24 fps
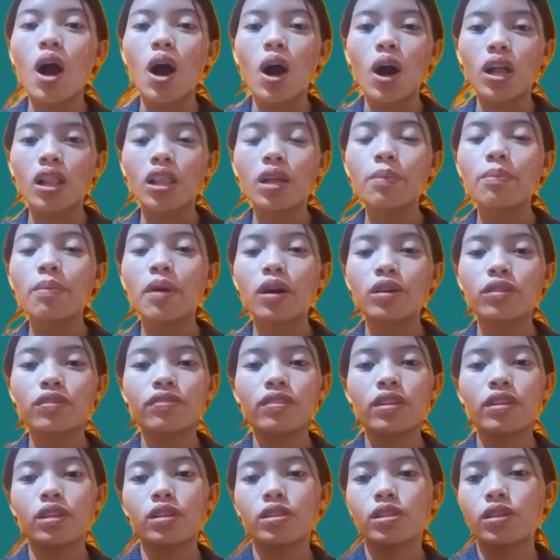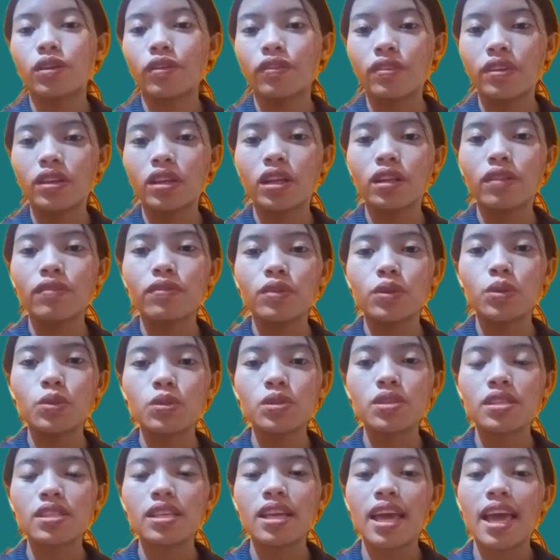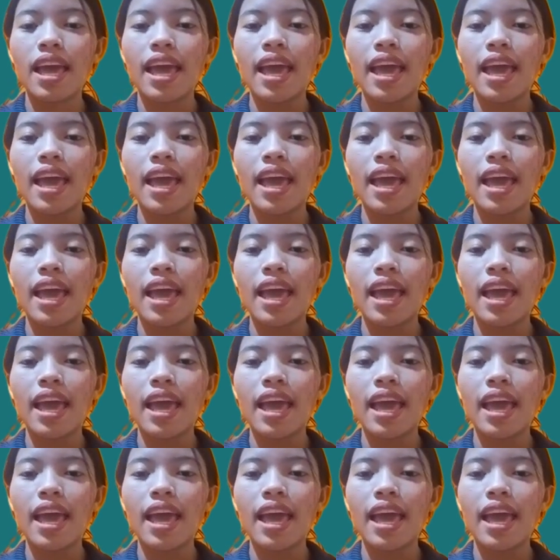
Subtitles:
all about philosophical views